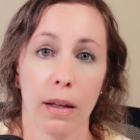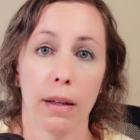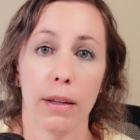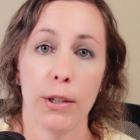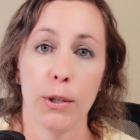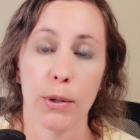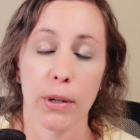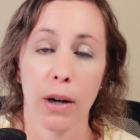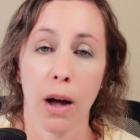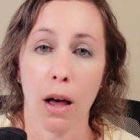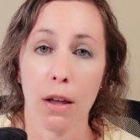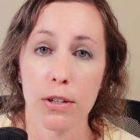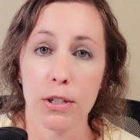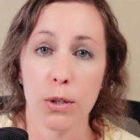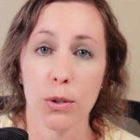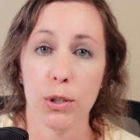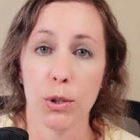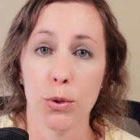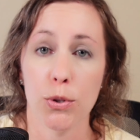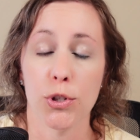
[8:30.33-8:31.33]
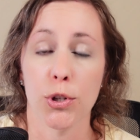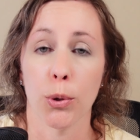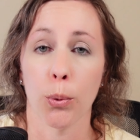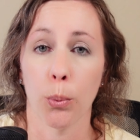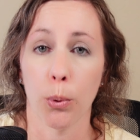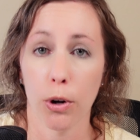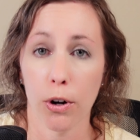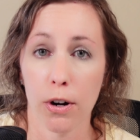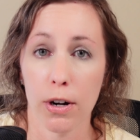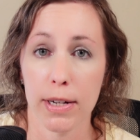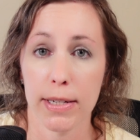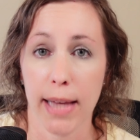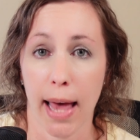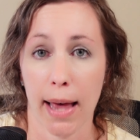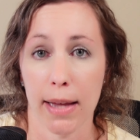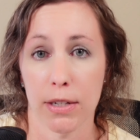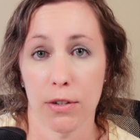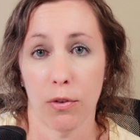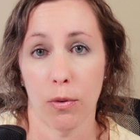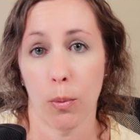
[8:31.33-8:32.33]
You can also use your words
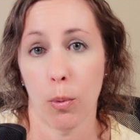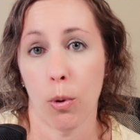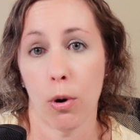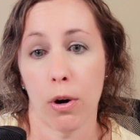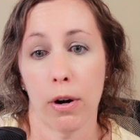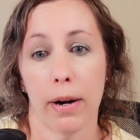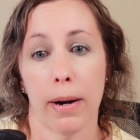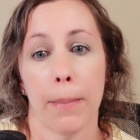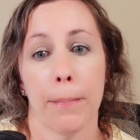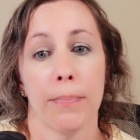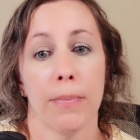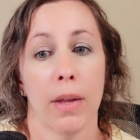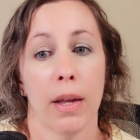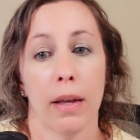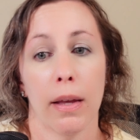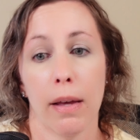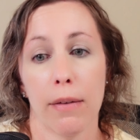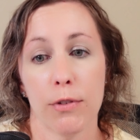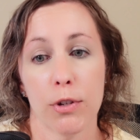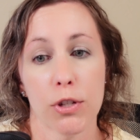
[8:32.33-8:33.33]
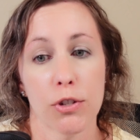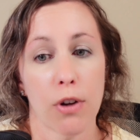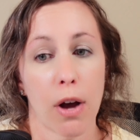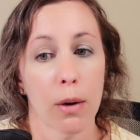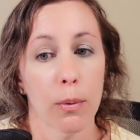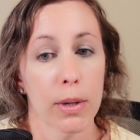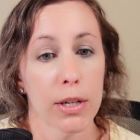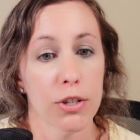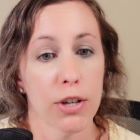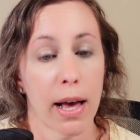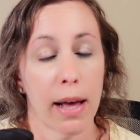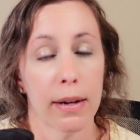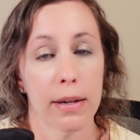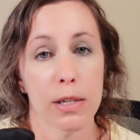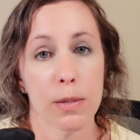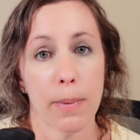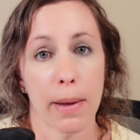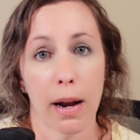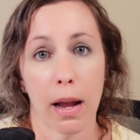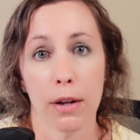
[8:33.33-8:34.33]
as a reward. If your strong-willed child
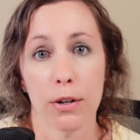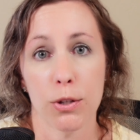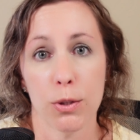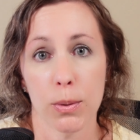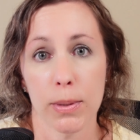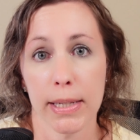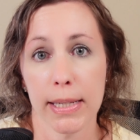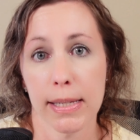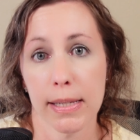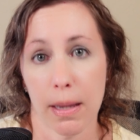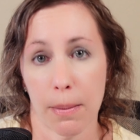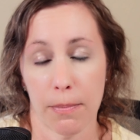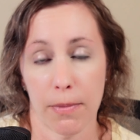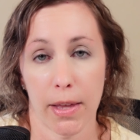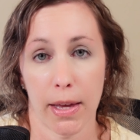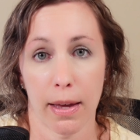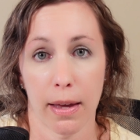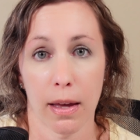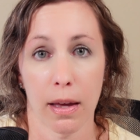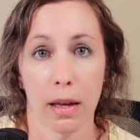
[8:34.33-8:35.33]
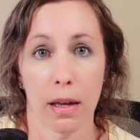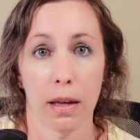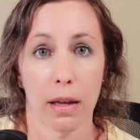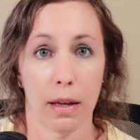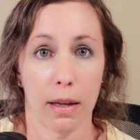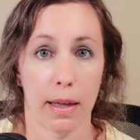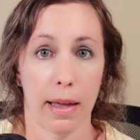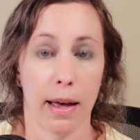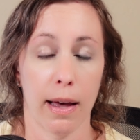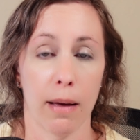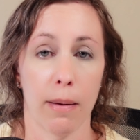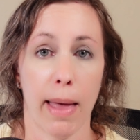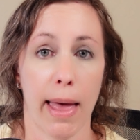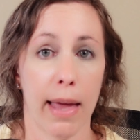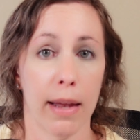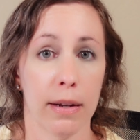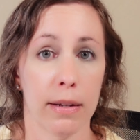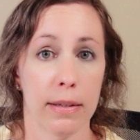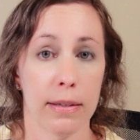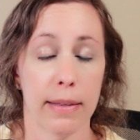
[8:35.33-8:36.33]
has been undoing something
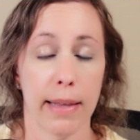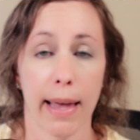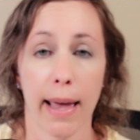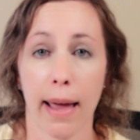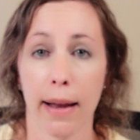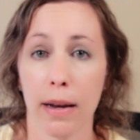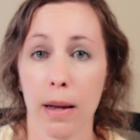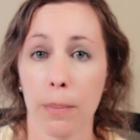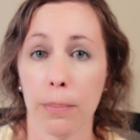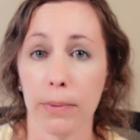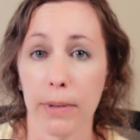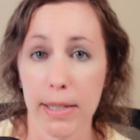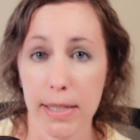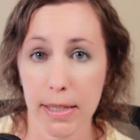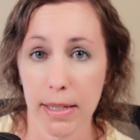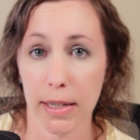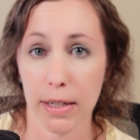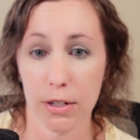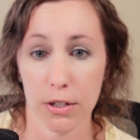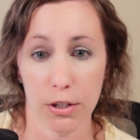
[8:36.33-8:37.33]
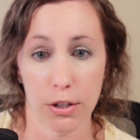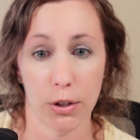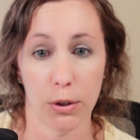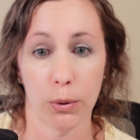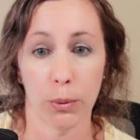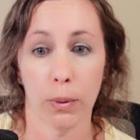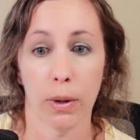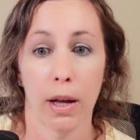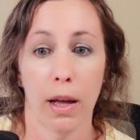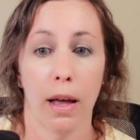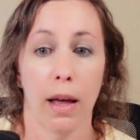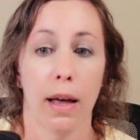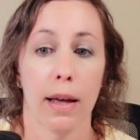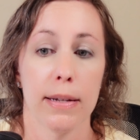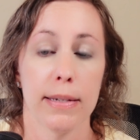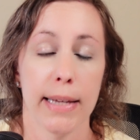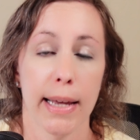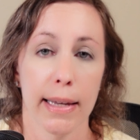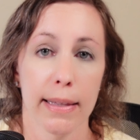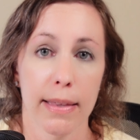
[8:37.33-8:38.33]
and they end up listening to you,
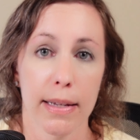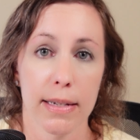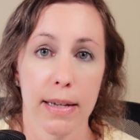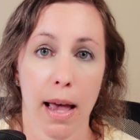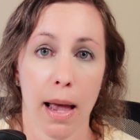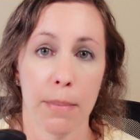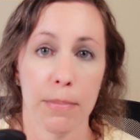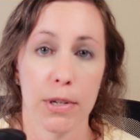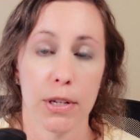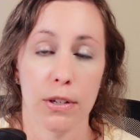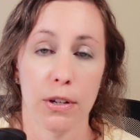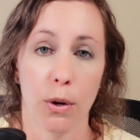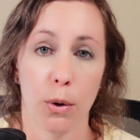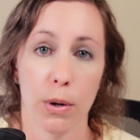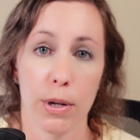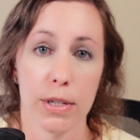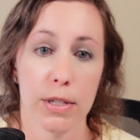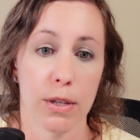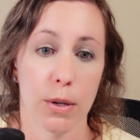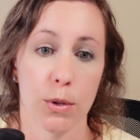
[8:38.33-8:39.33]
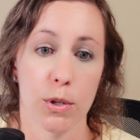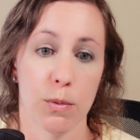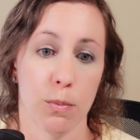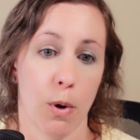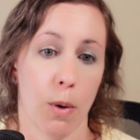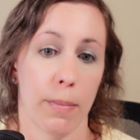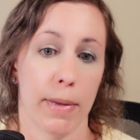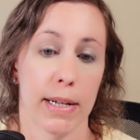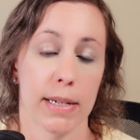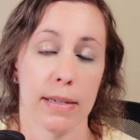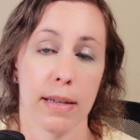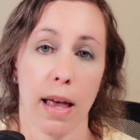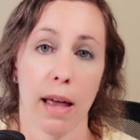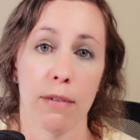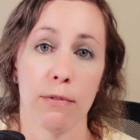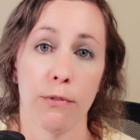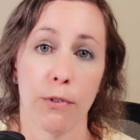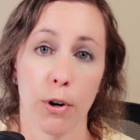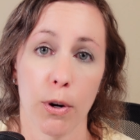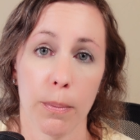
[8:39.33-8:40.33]
take the time to notice those moments
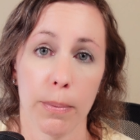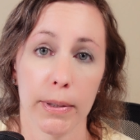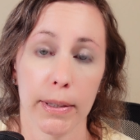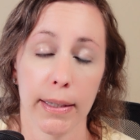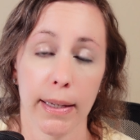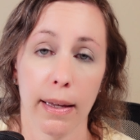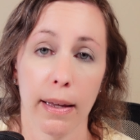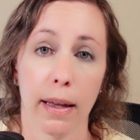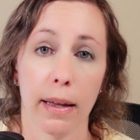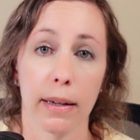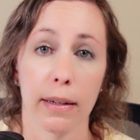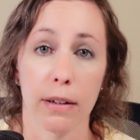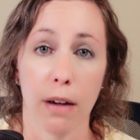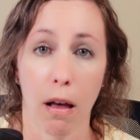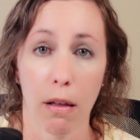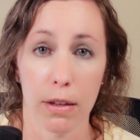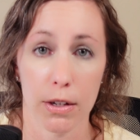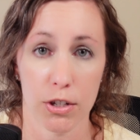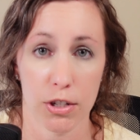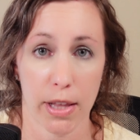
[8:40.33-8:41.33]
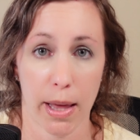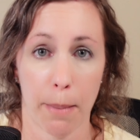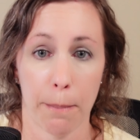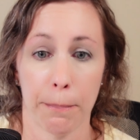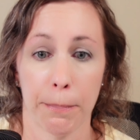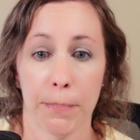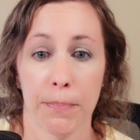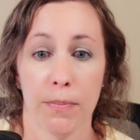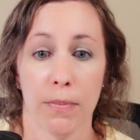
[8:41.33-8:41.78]
and verbally acknowledge them.